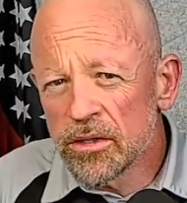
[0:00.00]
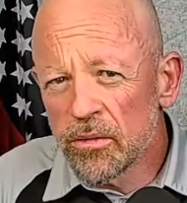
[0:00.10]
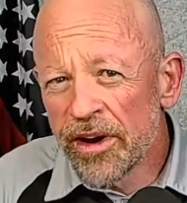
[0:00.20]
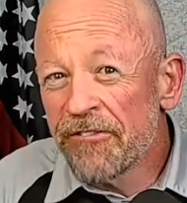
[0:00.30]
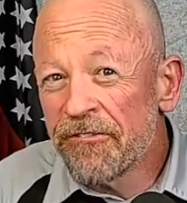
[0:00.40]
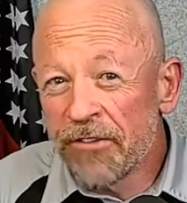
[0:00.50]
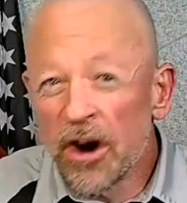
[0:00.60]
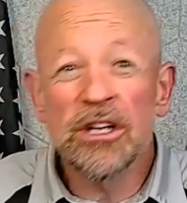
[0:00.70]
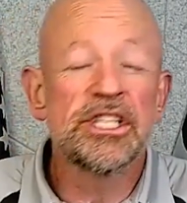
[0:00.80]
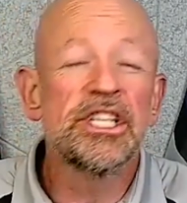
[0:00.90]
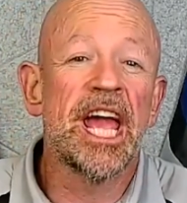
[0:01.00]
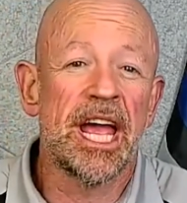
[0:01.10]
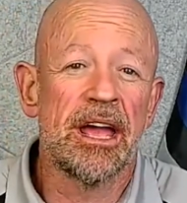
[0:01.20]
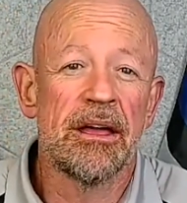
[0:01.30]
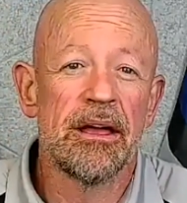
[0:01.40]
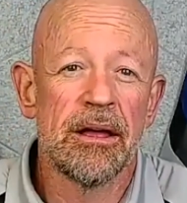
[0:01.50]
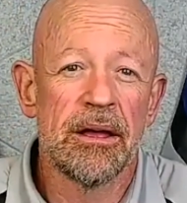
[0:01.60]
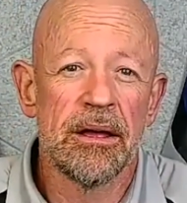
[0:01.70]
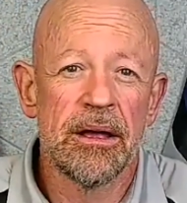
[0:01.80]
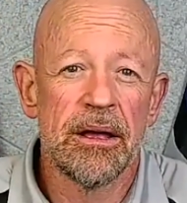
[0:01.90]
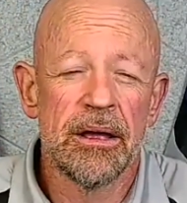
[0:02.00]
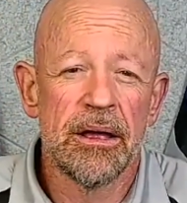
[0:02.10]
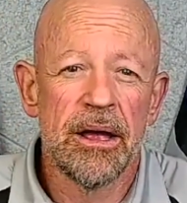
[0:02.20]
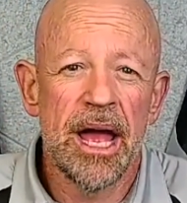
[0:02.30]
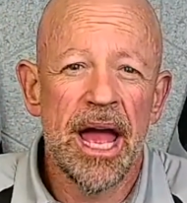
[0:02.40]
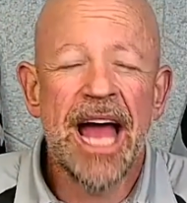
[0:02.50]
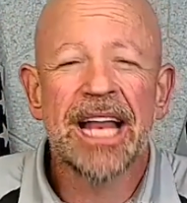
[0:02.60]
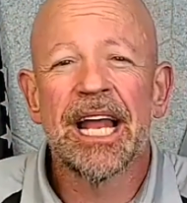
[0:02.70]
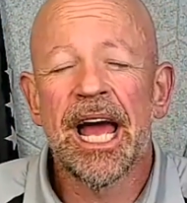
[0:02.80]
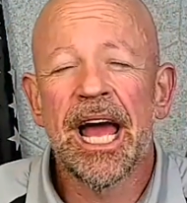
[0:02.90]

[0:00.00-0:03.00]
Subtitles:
reversing and